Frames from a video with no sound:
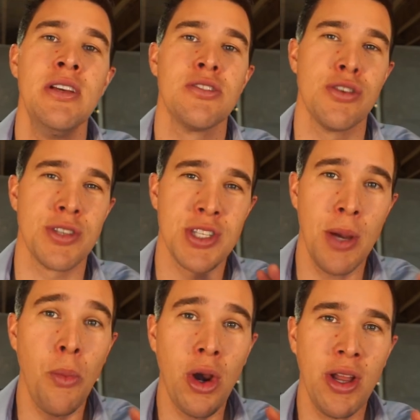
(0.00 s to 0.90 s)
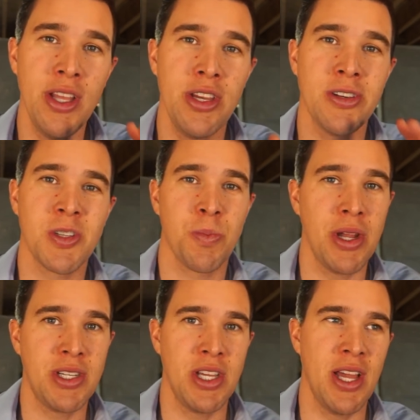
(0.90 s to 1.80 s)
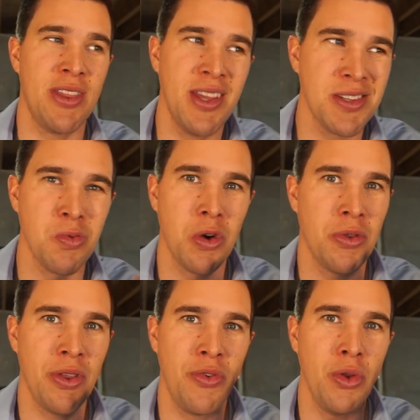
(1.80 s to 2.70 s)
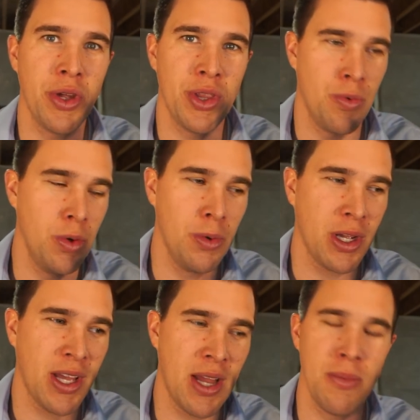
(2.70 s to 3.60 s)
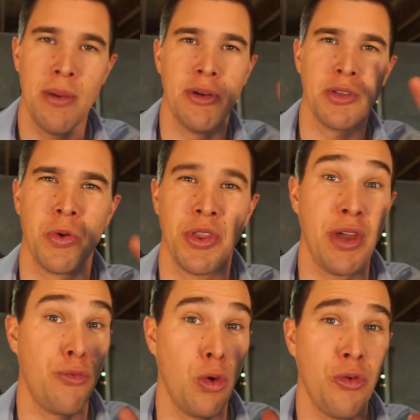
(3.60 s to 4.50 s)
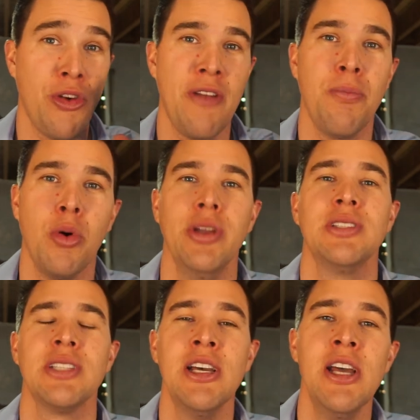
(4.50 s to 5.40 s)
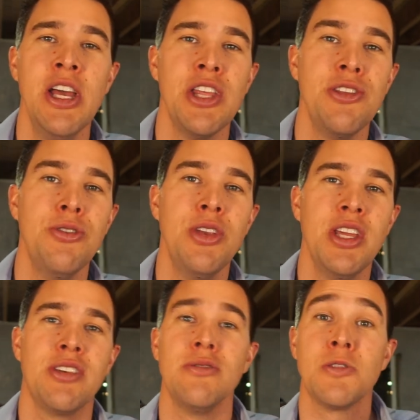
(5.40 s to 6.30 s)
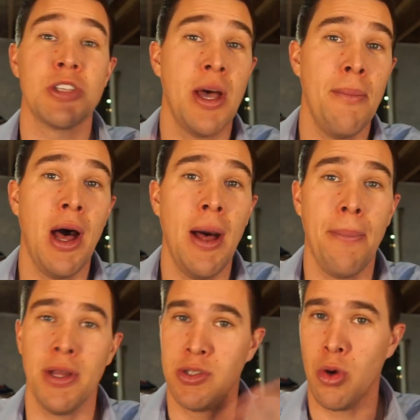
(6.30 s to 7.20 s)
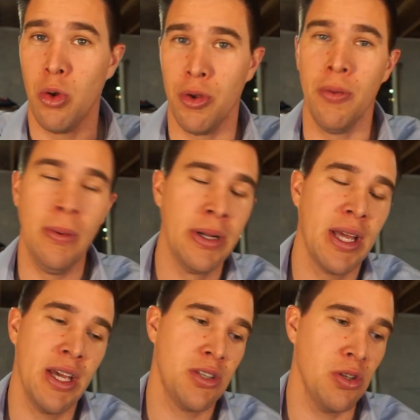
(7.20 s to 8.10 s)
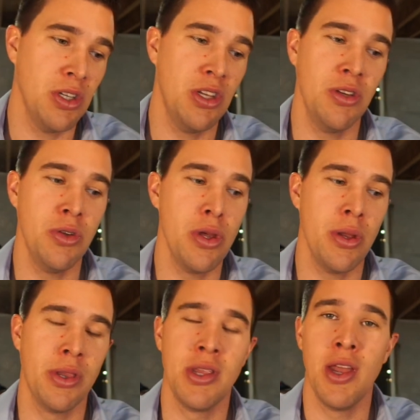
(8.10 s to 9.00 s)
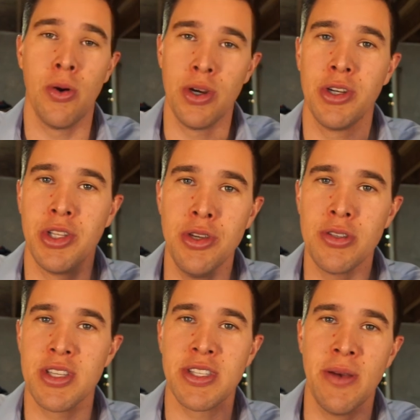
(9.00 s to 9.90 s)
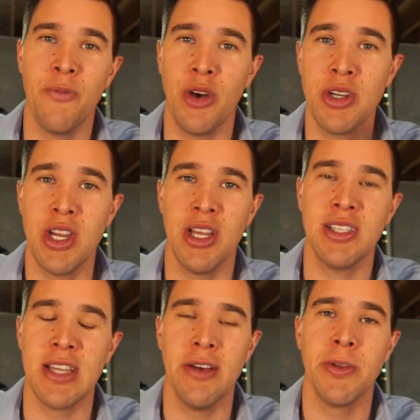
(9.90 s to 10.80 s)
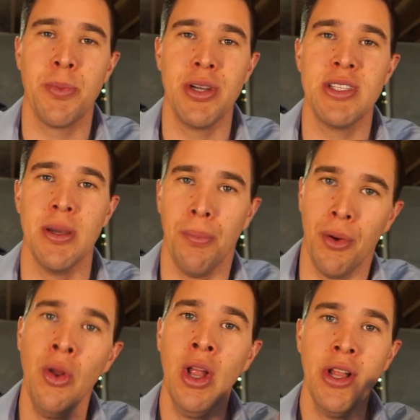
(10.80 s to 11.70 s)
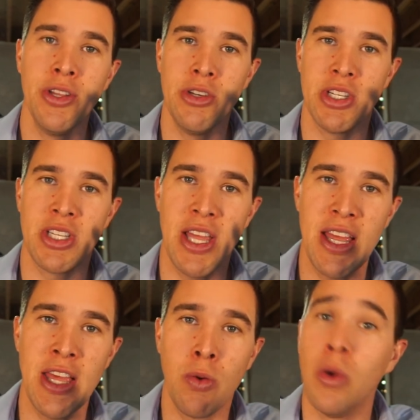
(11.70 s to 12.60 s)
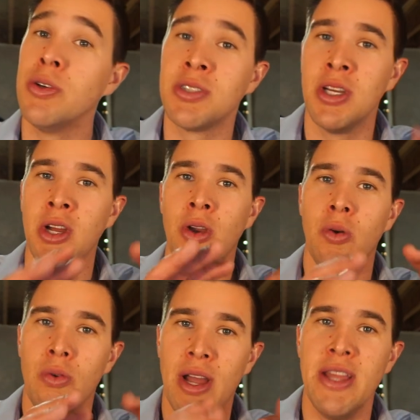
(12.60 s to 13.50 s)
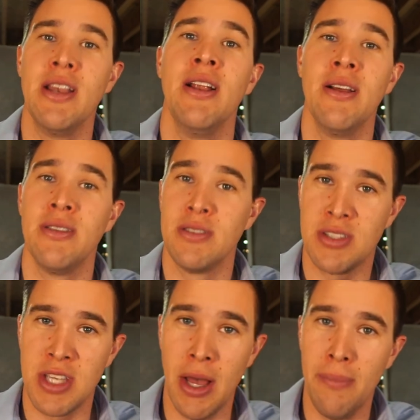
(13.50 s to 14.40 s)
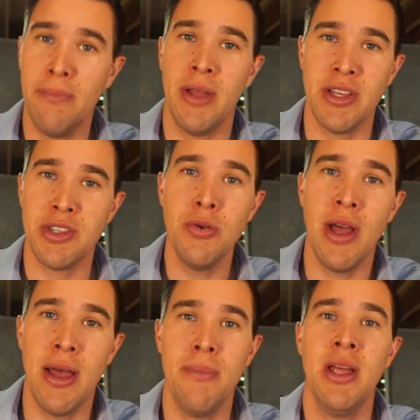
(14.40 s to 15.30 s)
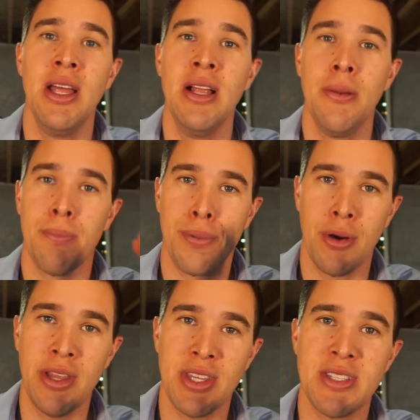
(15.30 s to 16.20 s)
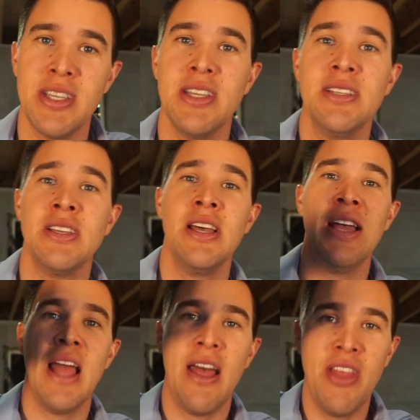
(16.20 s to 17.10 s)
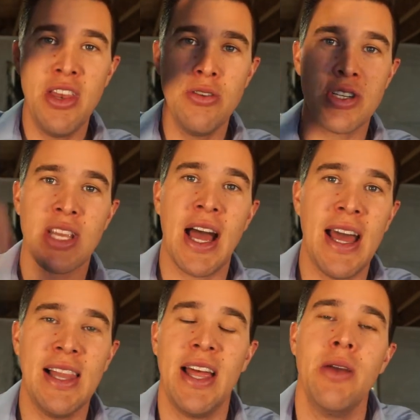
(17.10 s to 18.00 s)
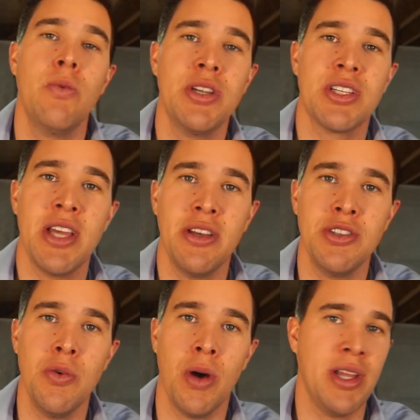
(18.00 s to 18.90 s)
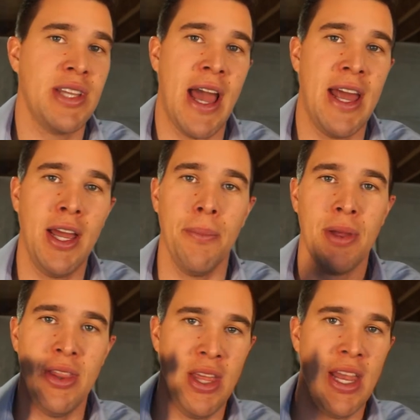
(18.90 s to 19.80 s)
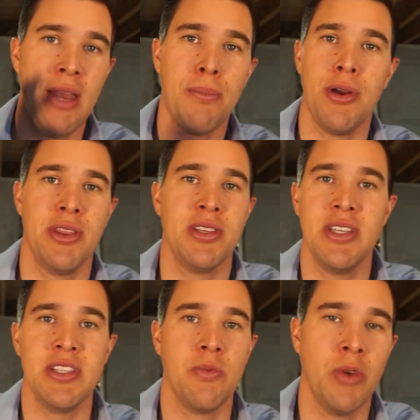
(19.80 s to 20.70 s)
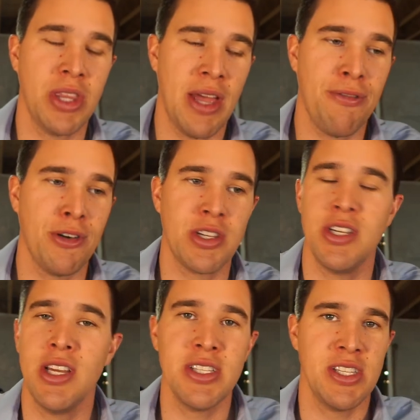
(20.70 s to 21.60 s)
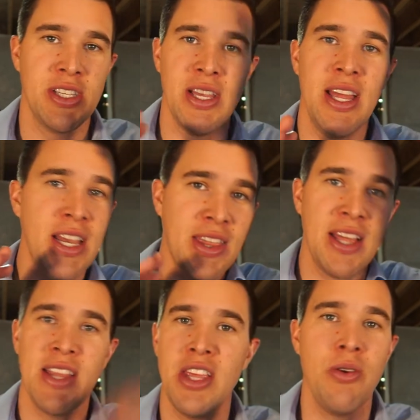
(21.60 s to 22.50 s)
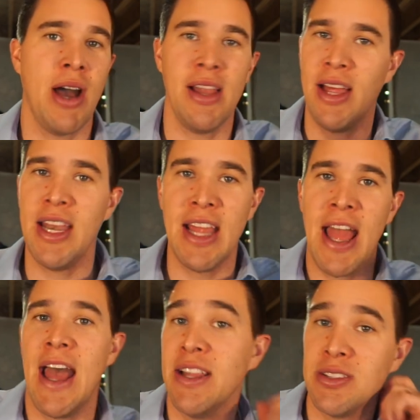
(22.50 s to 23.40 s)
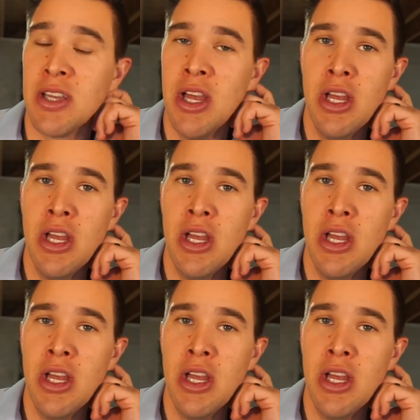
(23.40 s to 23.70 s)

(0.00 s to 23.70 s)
So somewhere in your spreadsheet, I think it's worth, if you look at the rubric, I can't remember, worth like four or five points, you need to sum up a total. Okay, so you, in order to use the sum function in Excel, it's pretty simple. You just hit equals, write sum, S-U-M, parentheses, and then you just highlight which cells you want it to add up, and then end parentheses. And what that function does is anything that you highlight, it adds.